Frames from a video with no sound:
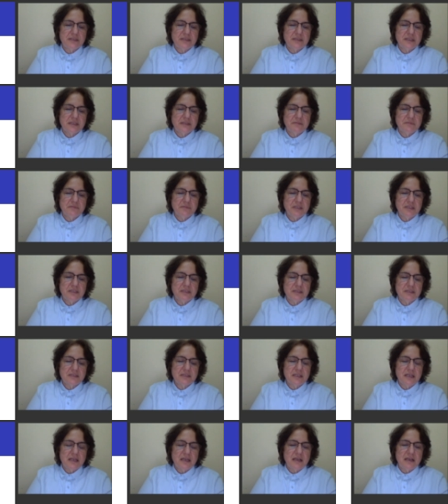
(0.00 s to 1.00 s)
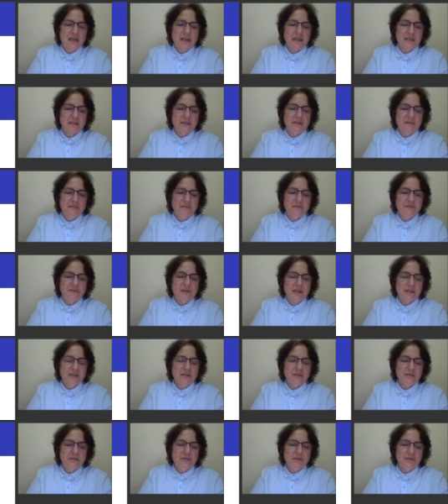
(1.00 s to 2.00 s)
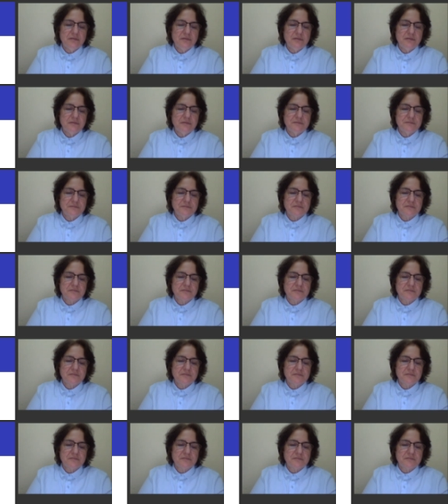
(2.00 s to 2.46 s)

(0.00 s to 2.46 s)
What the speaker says: That means the value